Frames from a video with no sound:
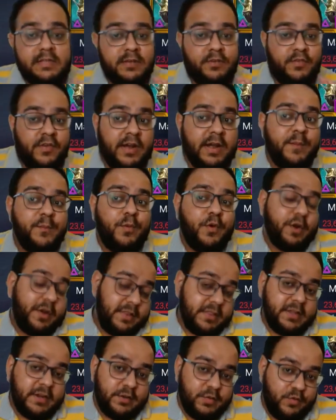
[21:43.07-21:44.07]
Very
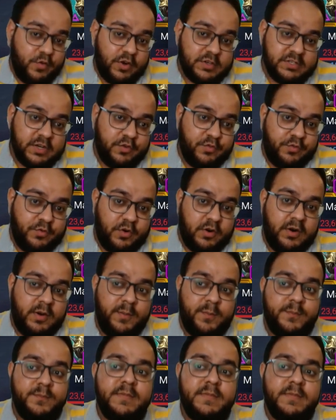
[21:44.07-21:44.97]
important thing to watch out for,